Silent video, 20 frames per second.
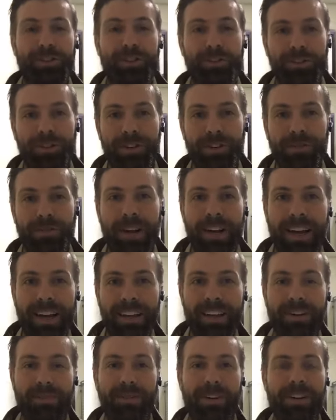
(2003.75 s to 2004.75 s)
shoulder when
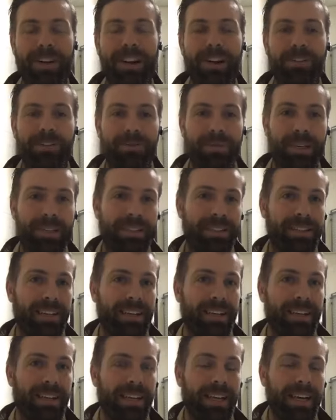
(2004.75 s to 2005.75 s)
I come around, but
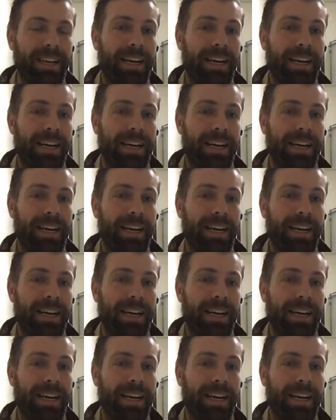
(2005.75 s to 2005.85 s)
uh,